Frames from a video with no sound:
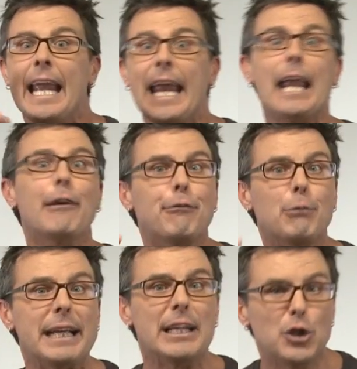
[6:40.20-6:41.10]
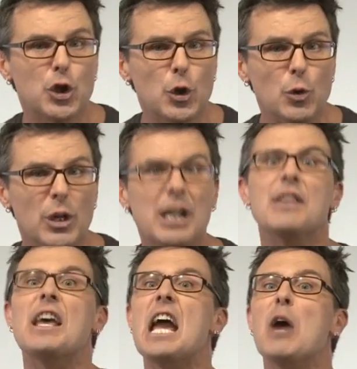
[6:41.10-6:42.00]
If we do,
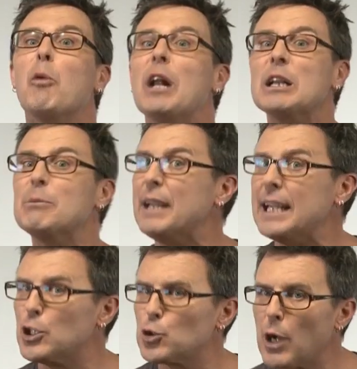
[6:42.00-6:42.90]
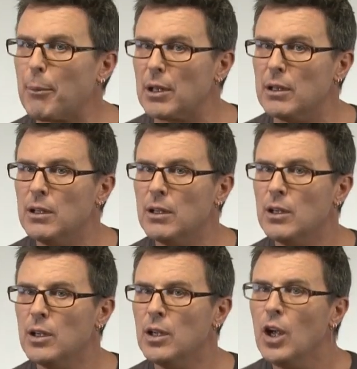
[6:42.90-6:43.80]
there will be trouble.
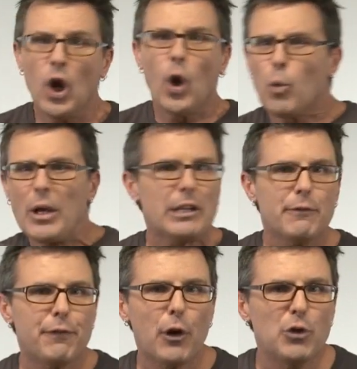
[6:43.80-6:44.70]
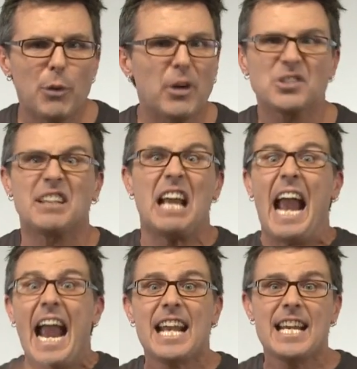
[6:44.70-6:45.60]
We can phone the boss at
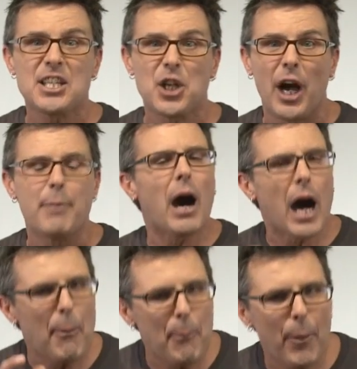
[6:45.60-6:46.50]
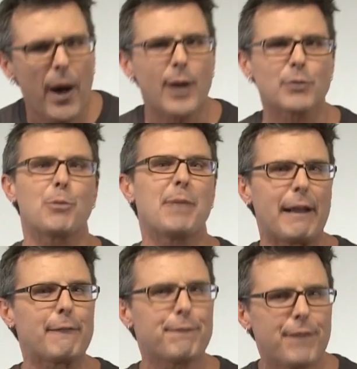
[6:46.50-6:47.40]
any time apart from
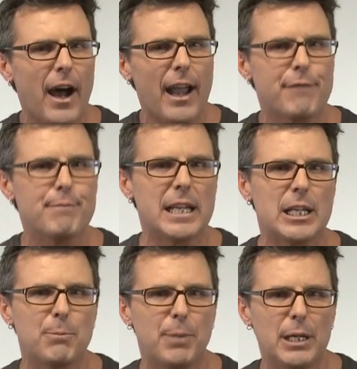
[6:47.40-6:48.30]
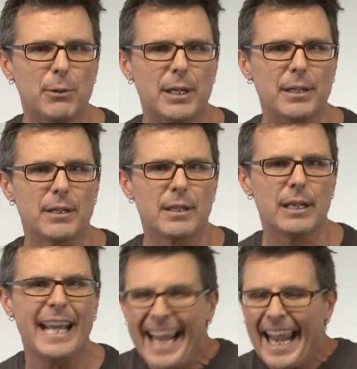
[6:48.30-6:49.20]
that 5-minute period.
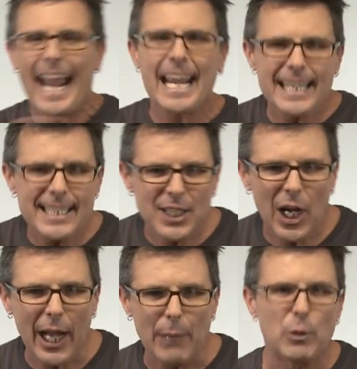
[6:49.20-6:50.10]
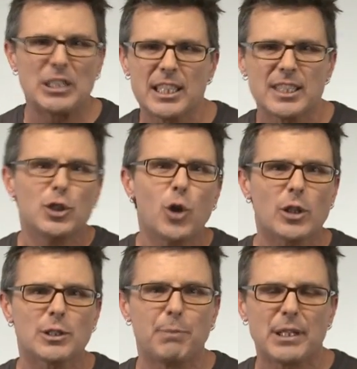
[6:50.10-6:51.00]
Any time which is
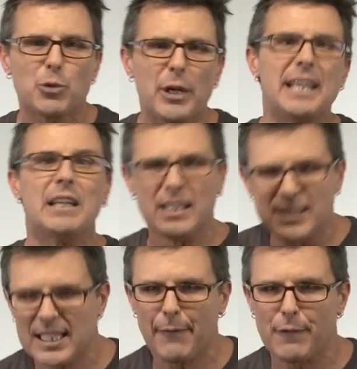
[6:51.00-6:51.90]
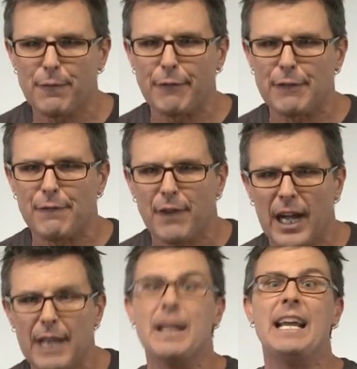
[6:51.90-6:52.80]
not between
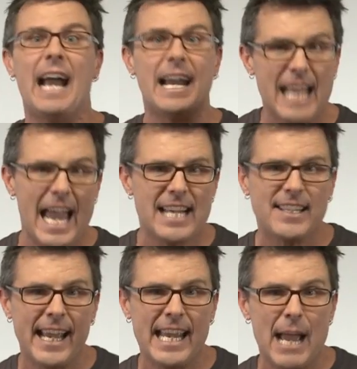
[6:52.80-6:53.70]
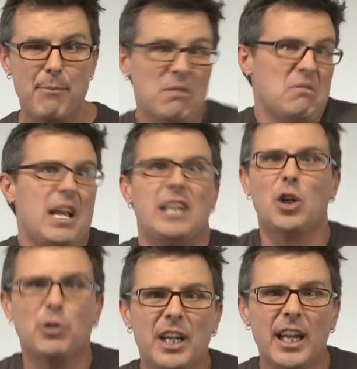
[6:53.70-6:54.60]
7:55 and 8 a.m. is
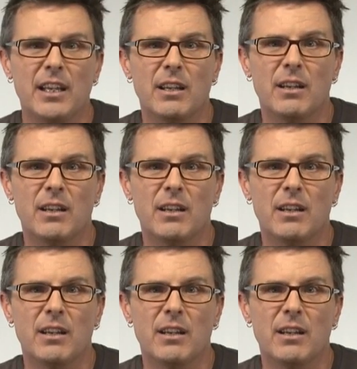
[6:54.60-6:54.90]
okay.